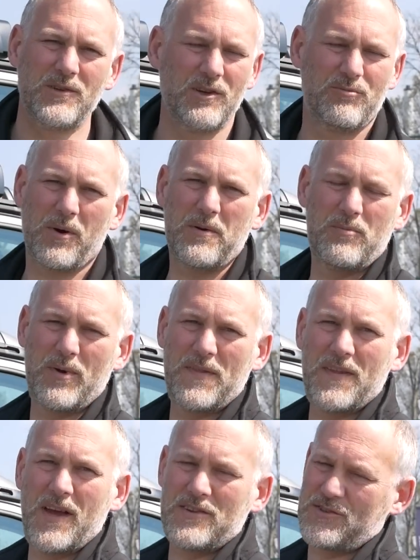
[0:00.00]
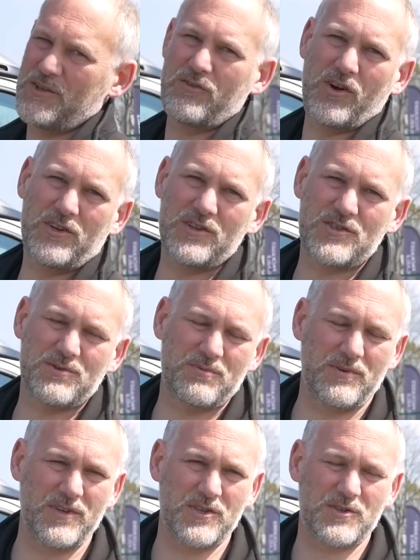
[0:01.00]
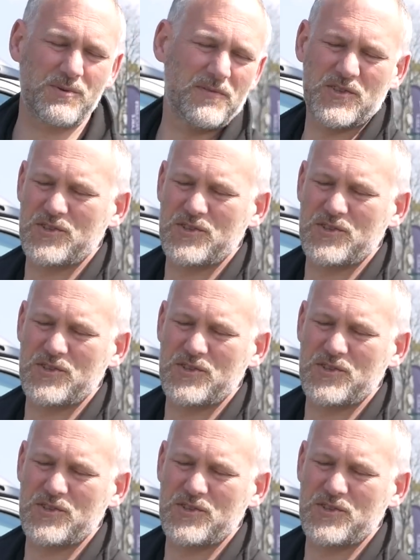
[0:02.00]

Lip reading: You've probably been there, so you've got your swivel